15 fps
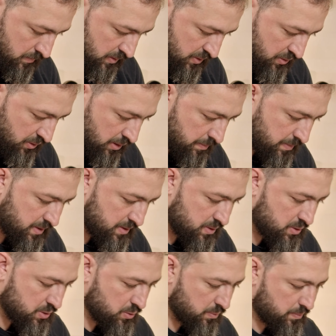It's gonna be
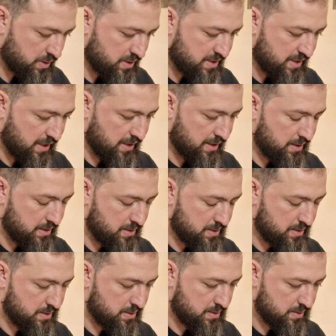super tight,
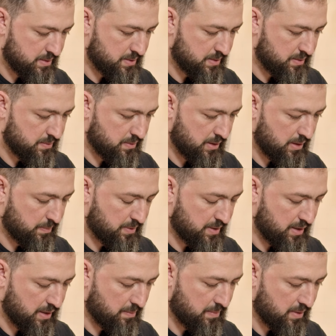so keep
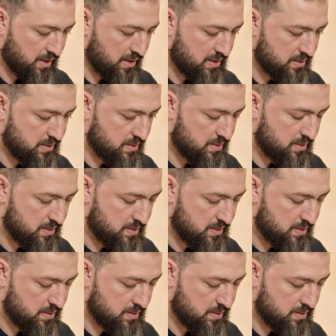that in mind.